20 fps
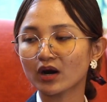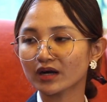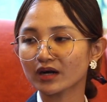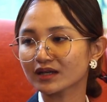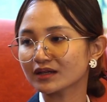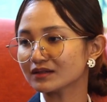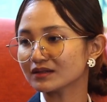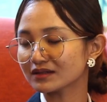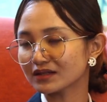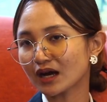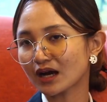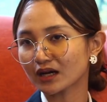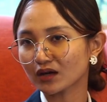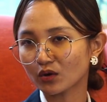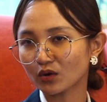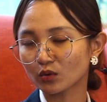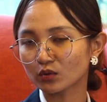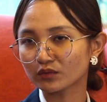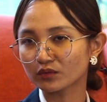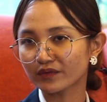part in
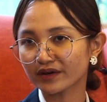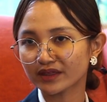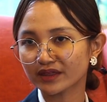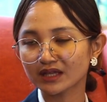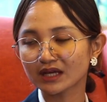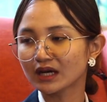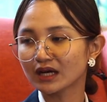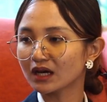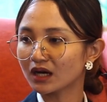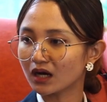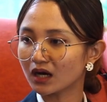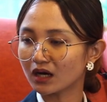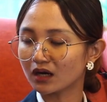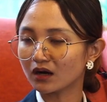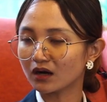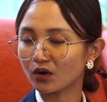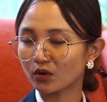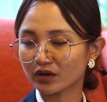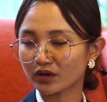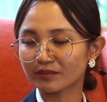tackle with
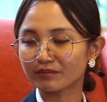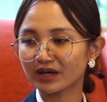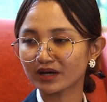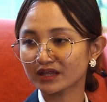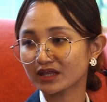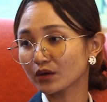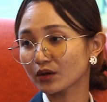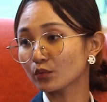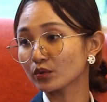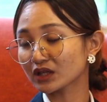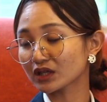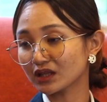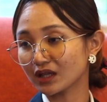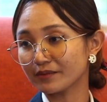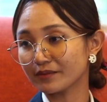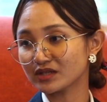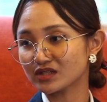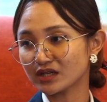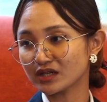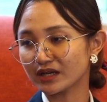or combating with
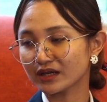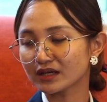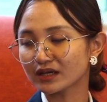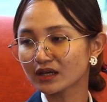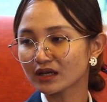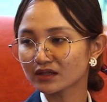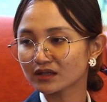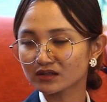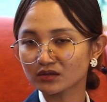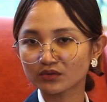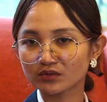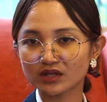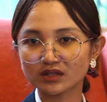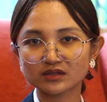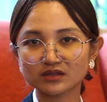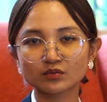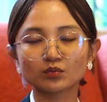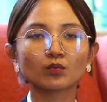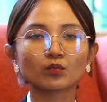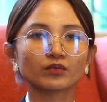climate change. So
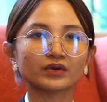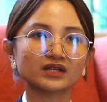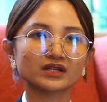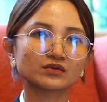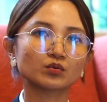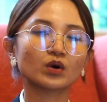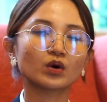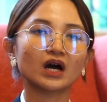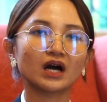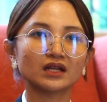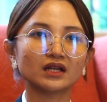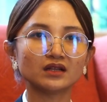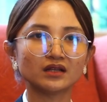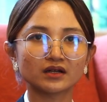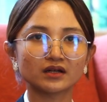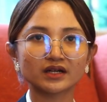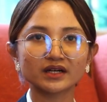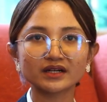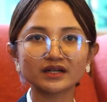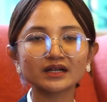that's what I
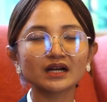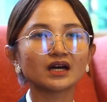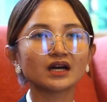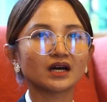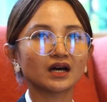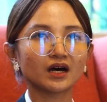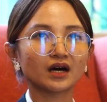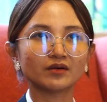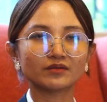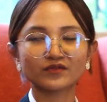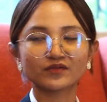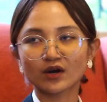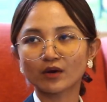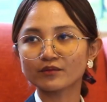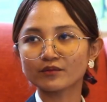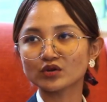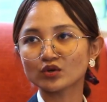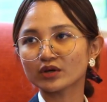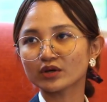learned from